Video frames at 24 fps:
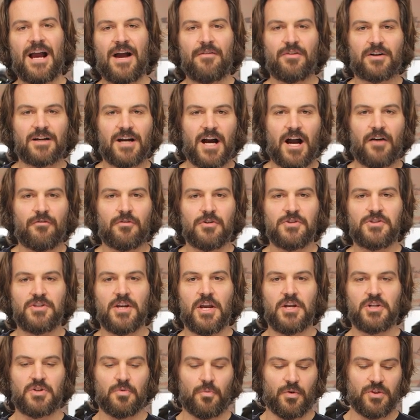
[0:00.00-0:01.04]
have a
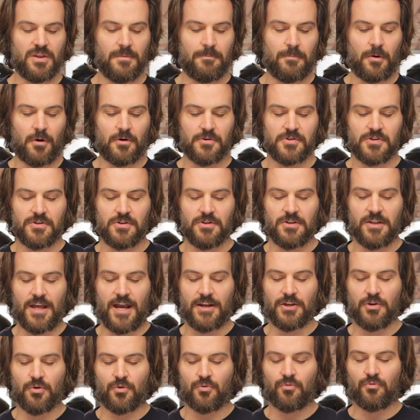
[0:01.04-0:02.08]
conversation with the person
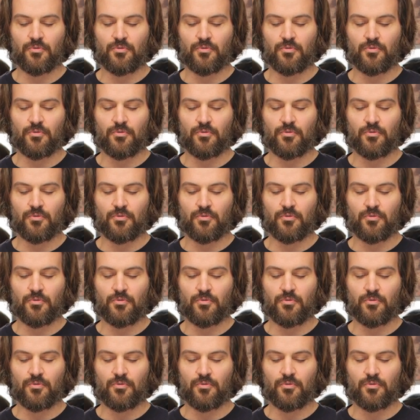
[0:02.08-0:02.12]
that you're